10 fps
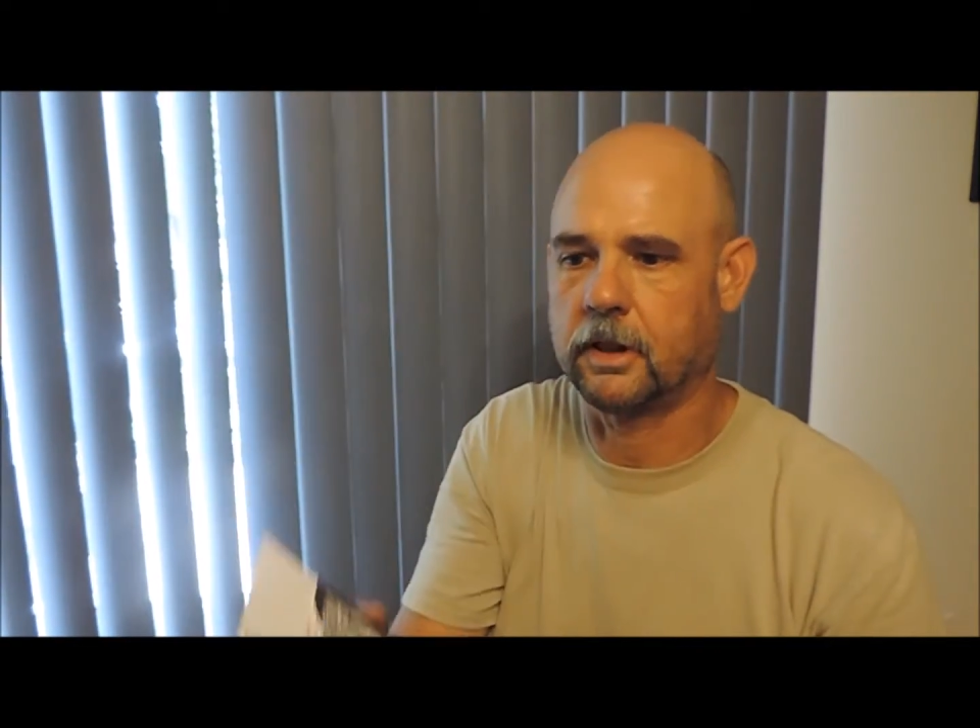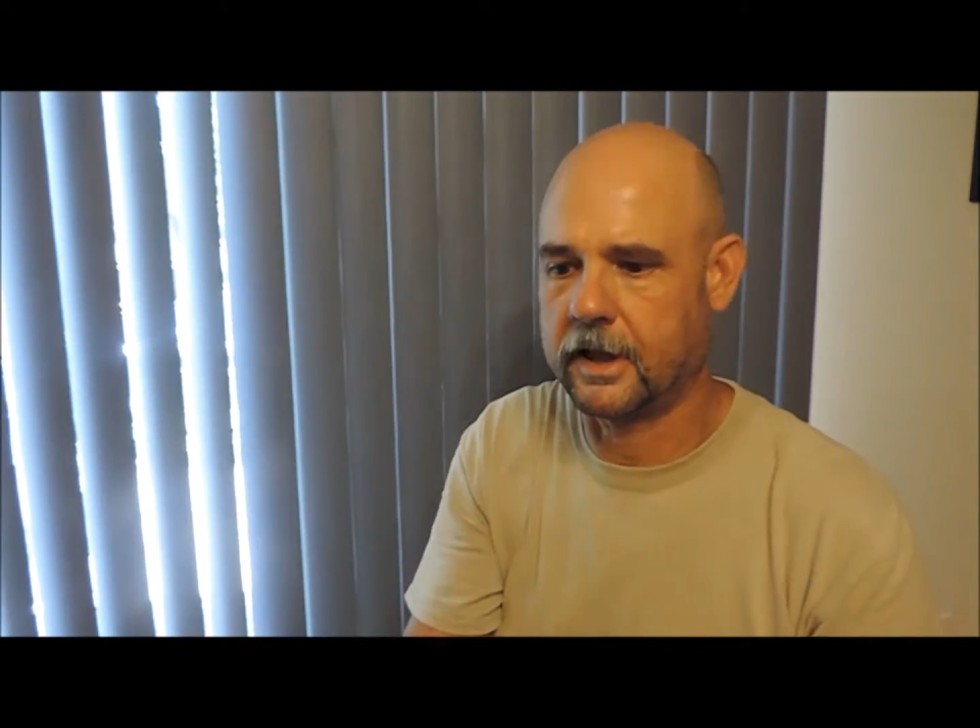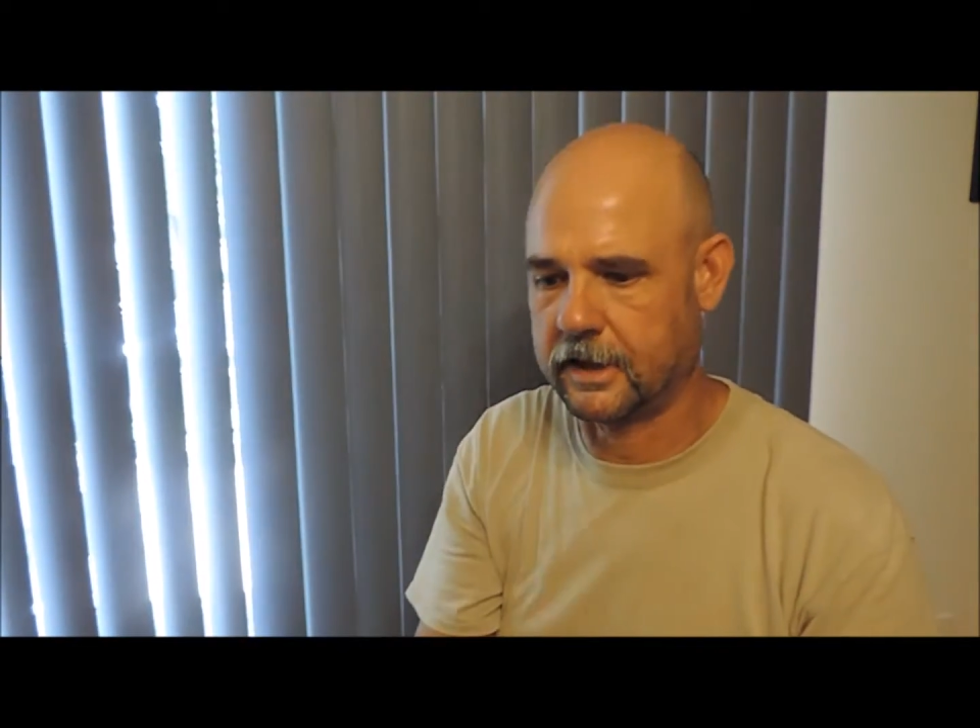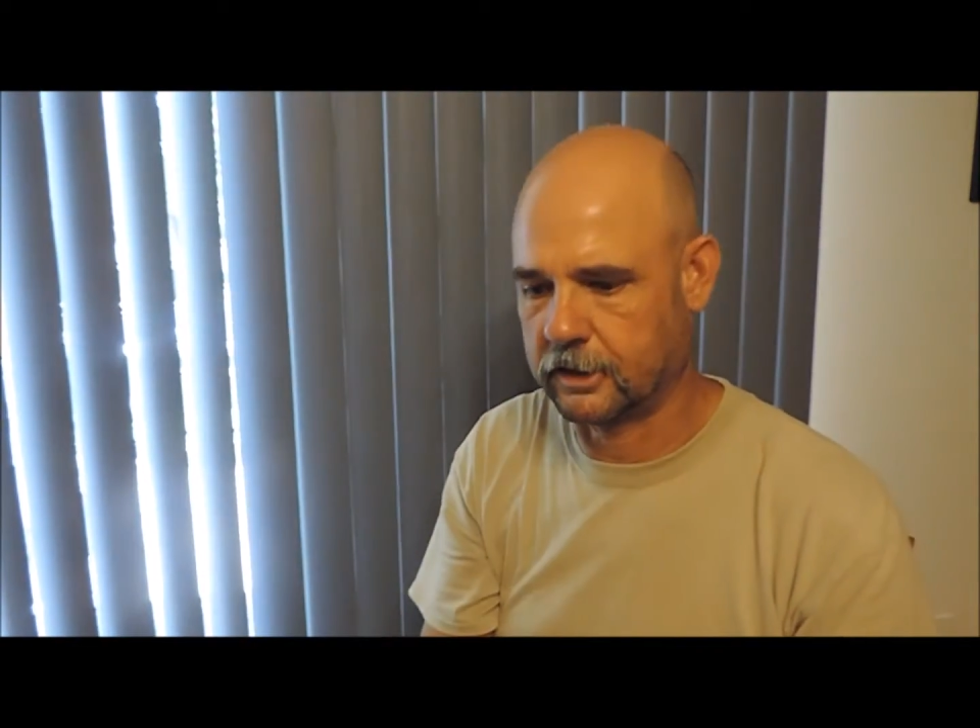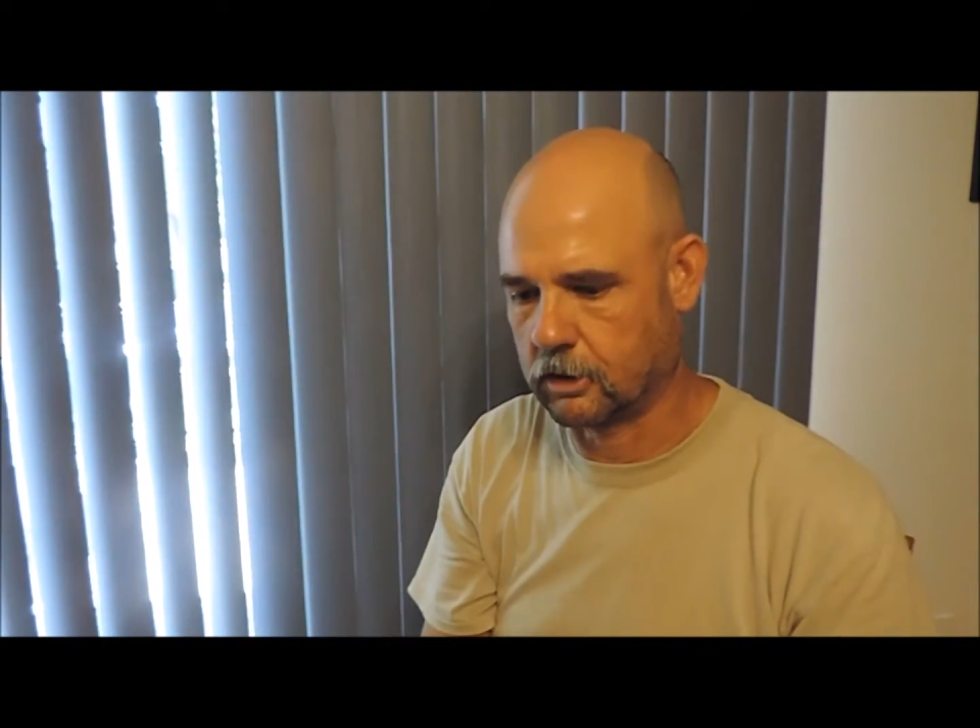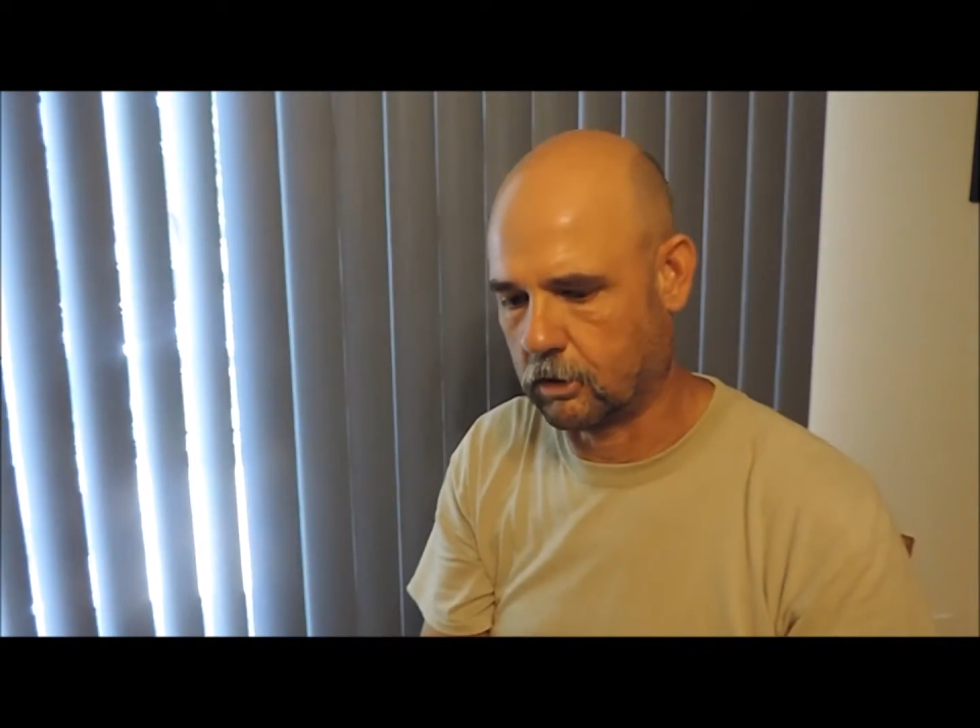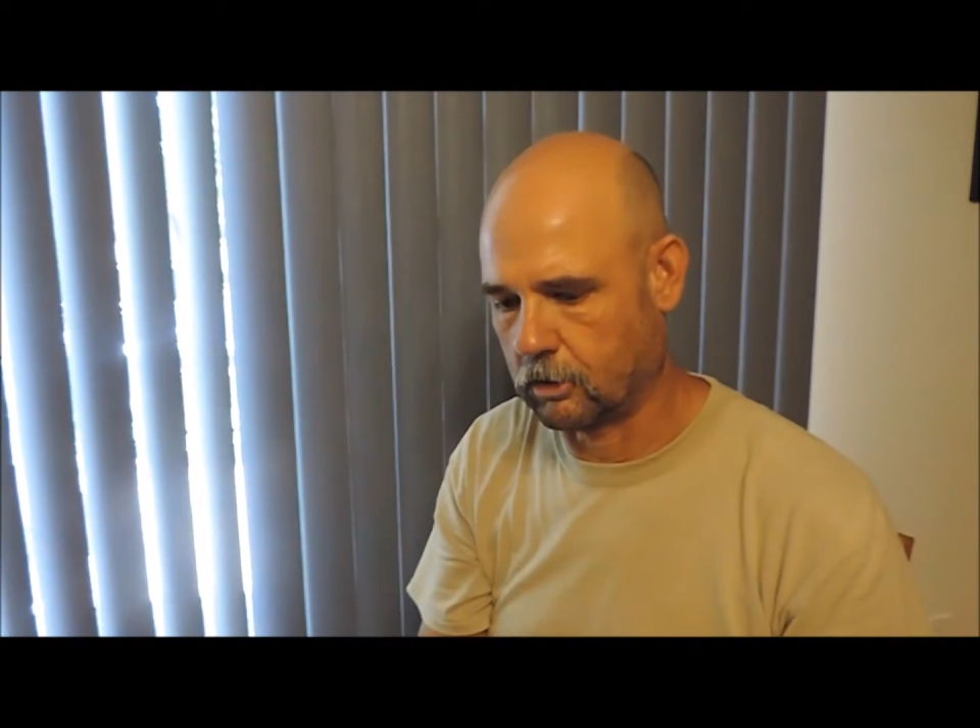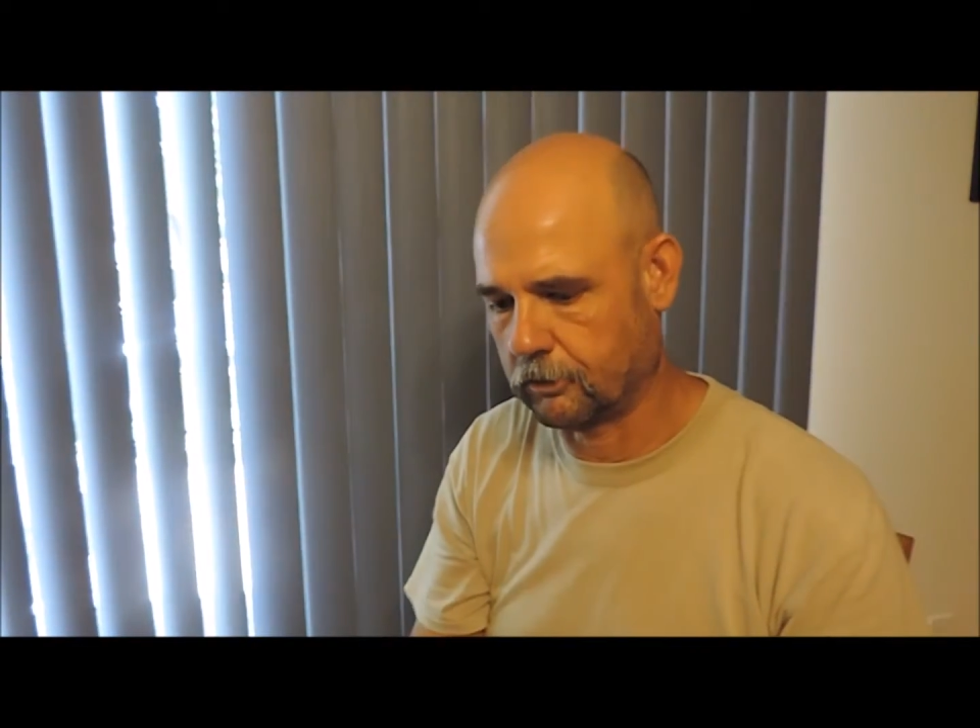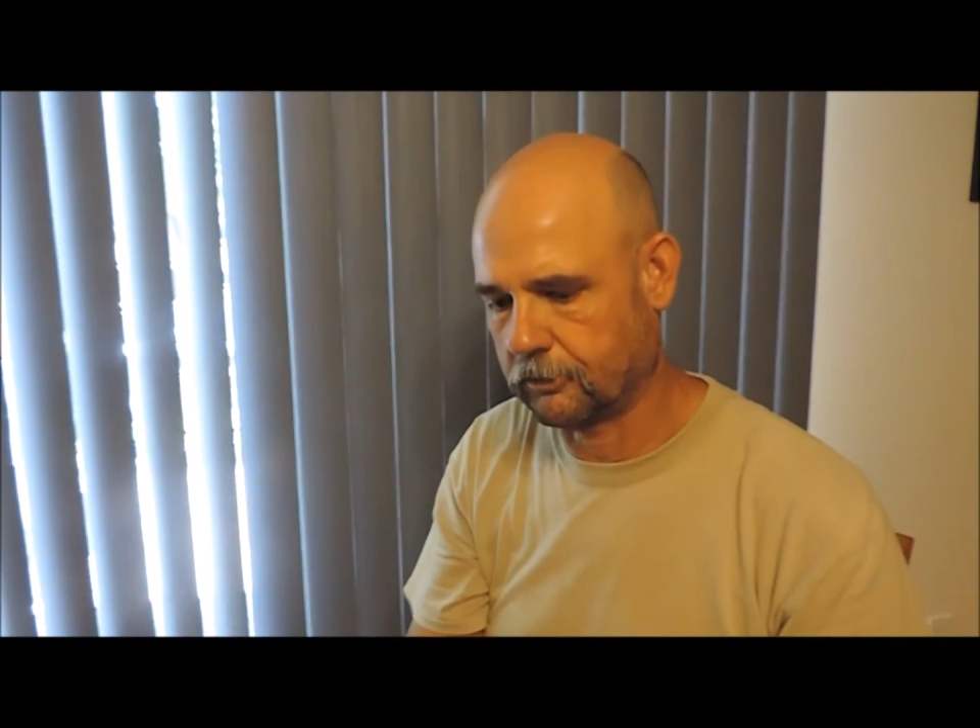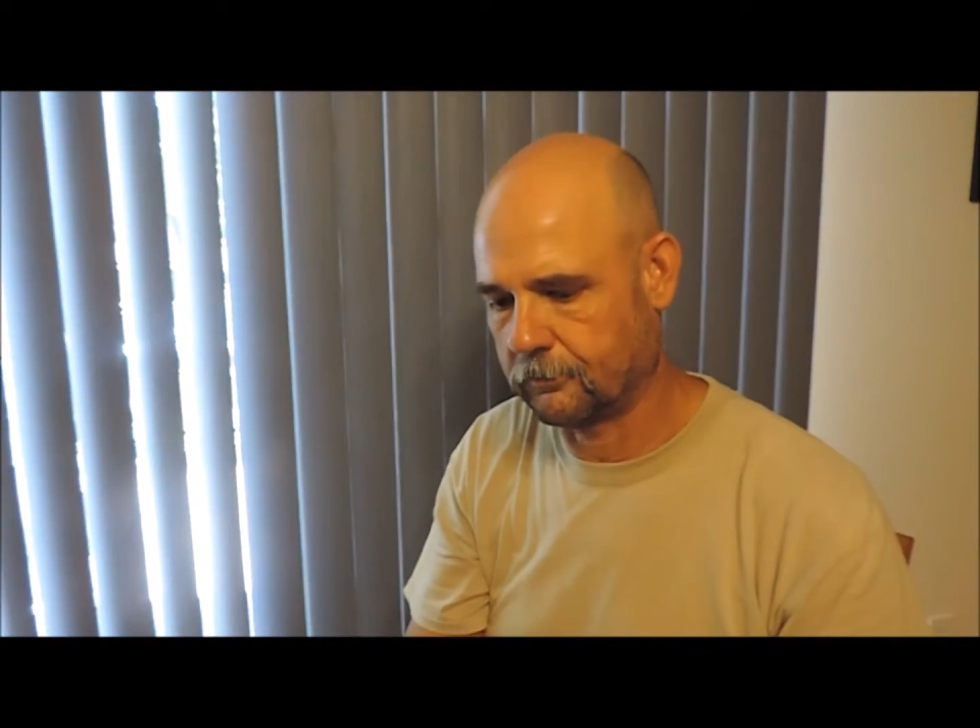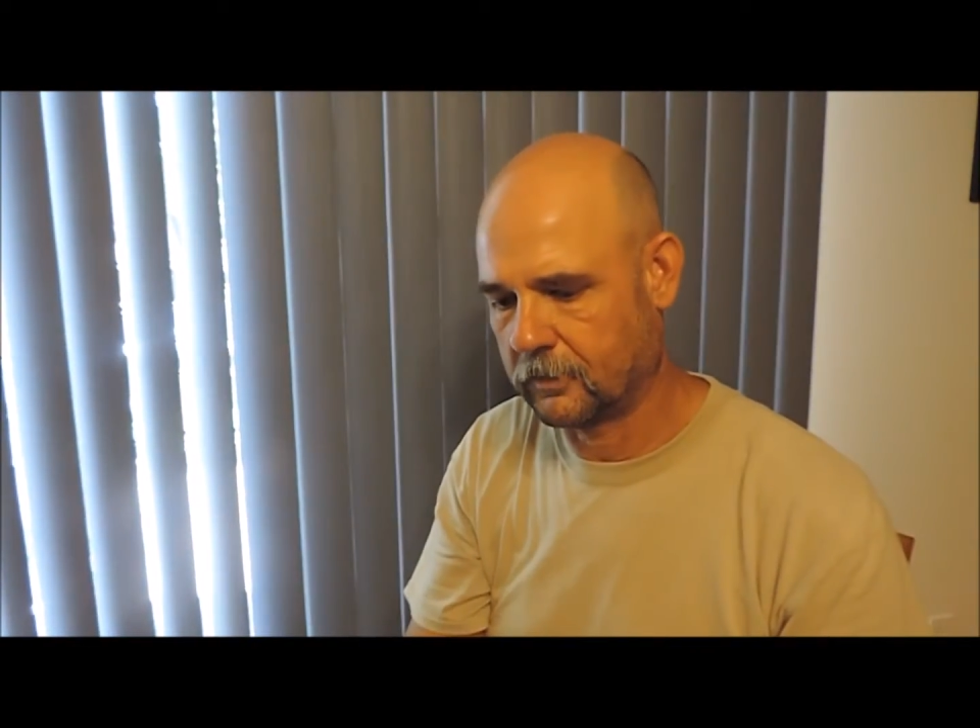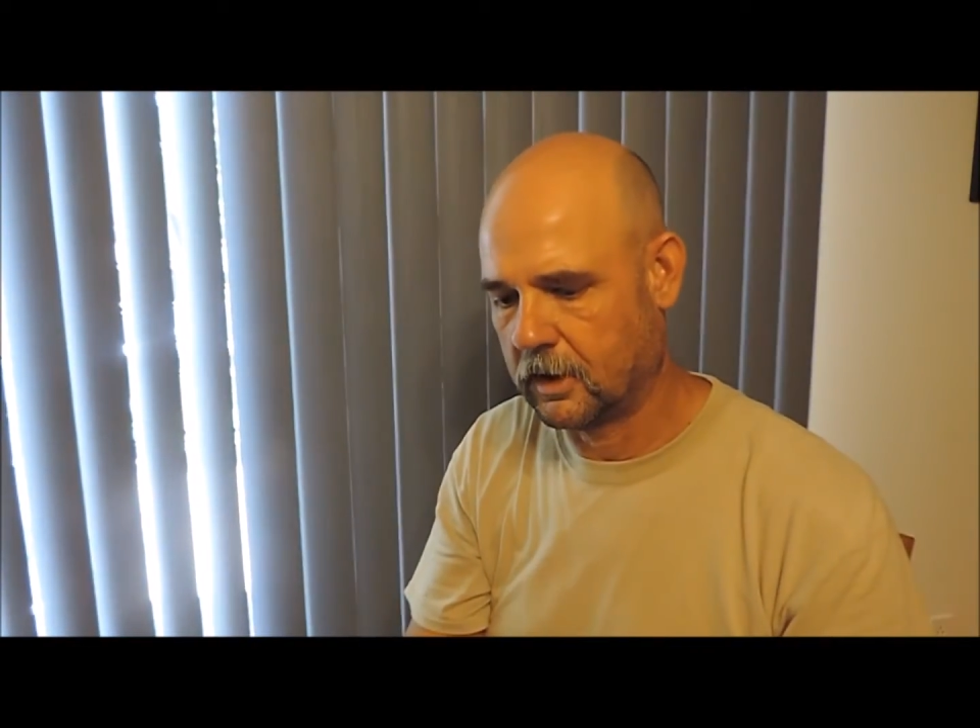playing cards,